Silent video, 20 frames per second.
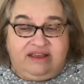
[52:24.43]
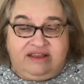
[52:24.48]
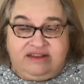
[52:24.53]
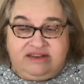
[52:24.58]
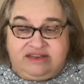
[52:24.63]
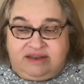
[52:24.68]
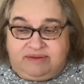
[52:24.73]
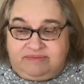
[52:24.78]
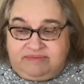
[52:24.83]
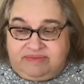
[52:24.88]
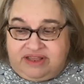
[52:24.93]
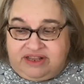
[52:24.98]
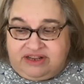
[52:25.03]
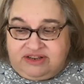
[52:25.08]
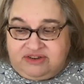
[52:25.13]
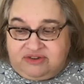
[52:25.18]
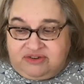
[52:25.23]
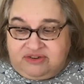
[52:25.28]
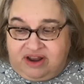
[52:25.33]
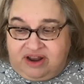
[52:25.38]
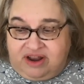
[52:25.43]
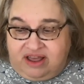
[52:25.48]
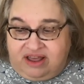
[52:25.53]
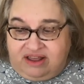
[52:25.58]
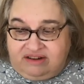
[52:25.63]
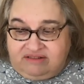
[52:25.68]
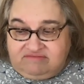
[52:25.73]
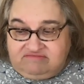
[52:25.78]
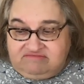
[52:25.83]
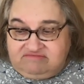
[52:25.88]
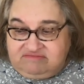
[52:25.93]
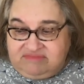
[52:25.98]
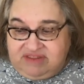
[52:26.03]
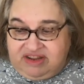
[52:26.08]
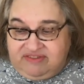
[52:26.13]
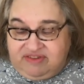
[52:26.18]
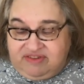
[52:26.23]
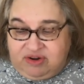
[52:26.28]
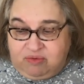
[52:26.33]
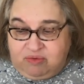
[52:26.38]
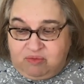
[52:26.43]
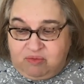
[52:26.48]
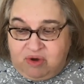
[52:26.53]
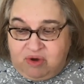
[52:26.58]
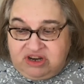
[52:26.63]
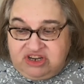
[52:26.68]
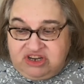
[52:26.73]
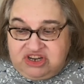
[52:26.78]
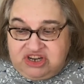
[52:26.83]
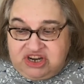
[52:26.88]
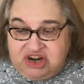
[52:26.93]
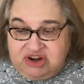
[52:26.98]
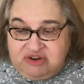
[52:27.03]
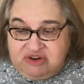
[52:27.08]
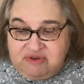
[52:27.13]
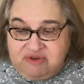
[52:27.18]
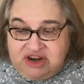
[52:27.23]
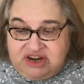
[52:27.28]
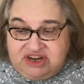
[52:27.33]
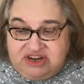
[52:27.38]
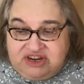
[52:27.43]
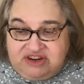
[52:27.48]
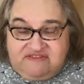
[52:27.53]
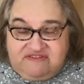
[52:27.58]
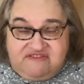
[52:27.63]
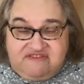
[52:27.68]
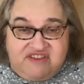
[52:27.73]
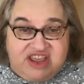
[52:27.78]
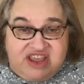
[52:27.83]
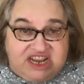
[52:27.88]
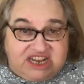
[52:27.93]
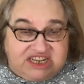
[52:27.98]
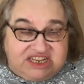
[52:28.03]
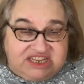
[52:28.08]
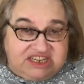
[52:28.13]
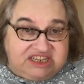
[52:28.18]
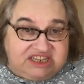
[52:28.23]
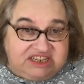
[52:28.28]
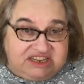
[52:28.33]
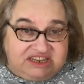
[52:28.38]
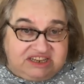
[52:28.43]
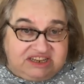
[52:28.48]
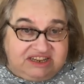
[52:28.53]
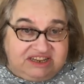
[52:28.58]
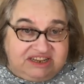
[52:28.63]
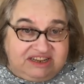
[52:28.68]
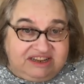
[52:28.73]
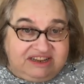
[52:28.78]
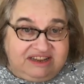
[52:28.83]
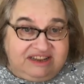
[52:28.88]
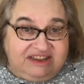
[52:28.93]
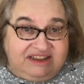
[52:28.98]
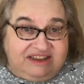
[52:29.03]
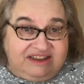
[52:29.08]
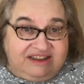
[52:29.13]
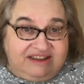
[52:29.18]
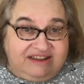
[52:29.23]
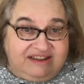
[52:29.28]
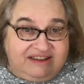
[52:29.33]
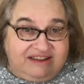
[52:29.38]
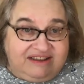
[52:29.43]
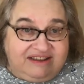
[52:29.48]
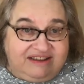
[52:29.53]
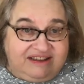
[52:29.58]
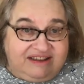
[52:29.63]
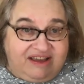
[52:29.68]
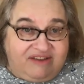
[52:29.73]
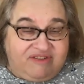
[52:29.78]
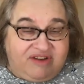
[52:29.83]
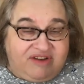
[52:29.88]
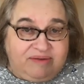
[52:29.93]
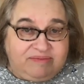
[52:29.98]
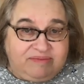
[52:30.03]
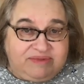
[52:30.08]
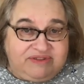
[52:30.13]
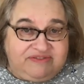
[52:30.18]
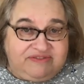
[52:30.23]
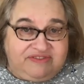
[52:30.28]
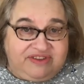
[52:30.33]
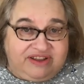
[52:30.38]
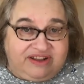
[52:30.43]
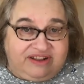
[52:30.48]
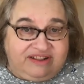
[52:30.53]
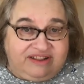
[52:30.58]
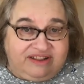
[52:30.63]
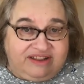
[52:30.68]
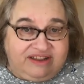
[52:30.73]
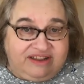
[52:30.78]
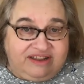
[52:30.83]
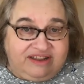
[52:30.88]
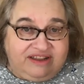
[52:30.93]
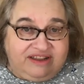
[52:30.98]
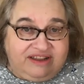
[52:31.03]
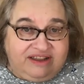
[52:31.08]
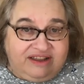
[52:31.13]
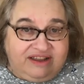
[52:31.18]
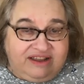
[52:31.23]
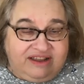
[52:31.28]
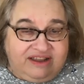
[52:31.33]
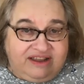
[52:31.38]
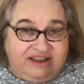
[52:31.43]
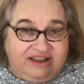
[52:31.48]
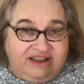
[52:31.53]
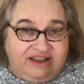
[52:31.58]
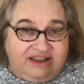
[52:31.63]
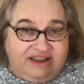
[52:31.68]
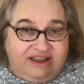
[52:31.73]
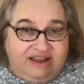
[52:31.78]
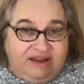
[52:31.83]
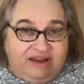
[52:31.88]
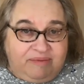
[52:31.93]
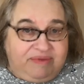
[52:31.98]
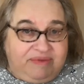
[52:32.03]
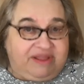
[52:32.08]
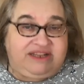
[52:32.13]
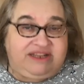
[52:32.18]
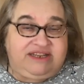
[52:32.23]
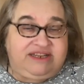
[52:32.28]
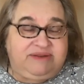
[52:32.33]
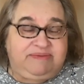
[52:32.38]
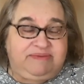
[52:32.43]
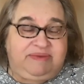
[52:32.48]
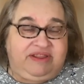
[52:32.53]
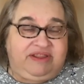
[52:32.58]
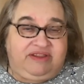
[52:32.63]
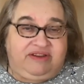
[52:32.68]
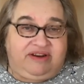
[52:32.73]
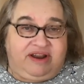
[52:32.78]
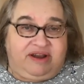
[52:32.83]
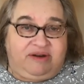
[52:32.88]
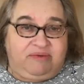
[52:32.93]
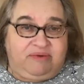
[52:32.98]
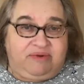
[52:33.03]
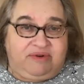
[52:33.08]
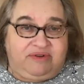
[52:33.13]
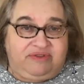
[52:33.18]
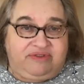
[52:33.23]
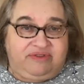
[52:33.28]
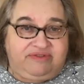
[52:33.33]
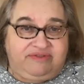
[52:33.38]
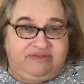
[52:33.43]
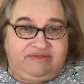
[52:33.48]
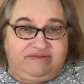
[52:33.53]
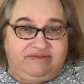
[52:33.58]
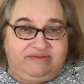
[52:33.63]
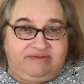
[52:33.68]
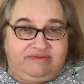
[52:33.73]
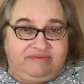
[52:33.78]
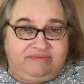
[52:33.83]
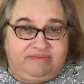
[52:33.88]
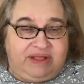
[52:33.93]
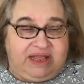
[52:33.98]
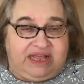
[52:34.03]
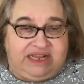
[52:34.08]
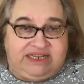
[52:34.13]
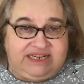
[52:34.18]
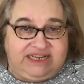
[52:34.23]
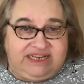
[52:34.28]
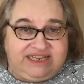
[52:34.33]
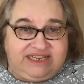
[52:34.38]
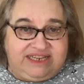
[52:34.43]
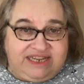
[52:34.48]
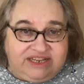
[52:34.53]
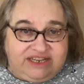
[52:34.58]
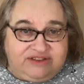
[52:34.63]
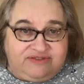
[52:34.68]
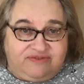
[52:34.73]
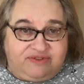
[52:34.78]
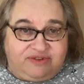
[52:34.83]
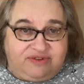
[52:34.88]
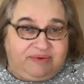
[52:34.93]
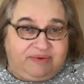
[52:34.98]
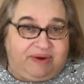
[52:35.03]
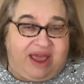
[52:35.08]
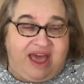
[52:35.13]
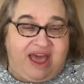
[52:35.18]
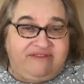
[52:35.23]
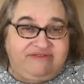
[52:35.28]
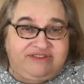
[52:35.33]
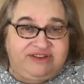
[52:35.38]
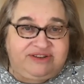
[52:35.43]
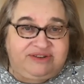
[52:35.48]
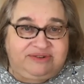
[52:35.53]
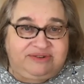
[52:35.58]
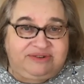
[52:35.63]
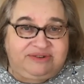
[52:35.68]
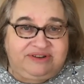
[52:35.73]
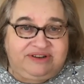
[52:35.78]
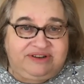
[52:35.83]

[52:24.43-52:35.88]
Some things are not even a one generation fix. I've come to feel. But that doesn't mean they're not worth planting seeds for. We have to.